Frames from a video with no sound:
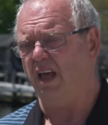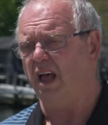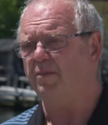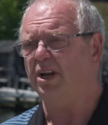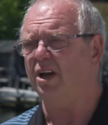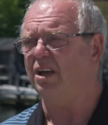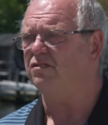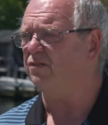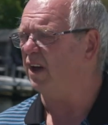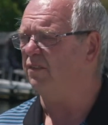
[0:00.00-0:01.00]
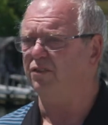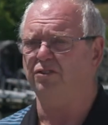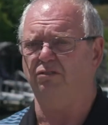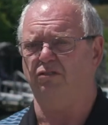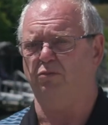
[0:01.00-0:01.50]
I mean, I had survival
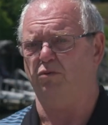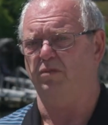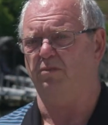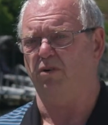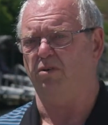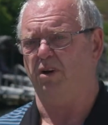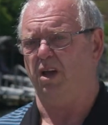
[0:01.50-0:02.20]
suits aboard my boat.